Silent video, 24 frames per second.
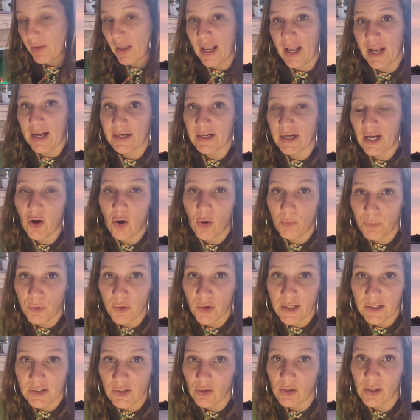and I hope you
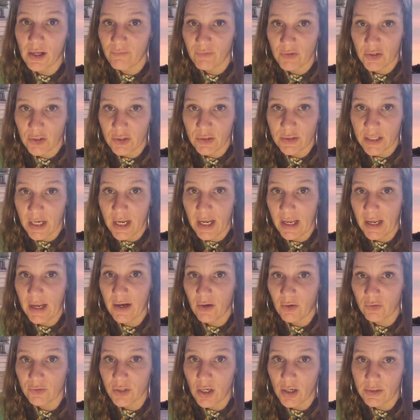guys all have a good day,
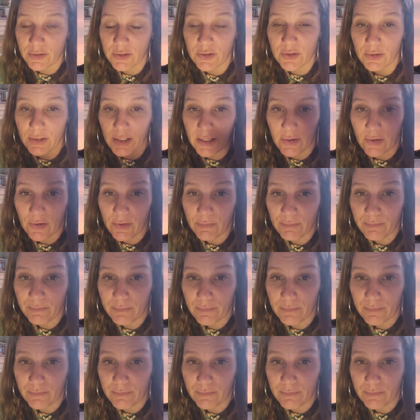and I'll talk to you later.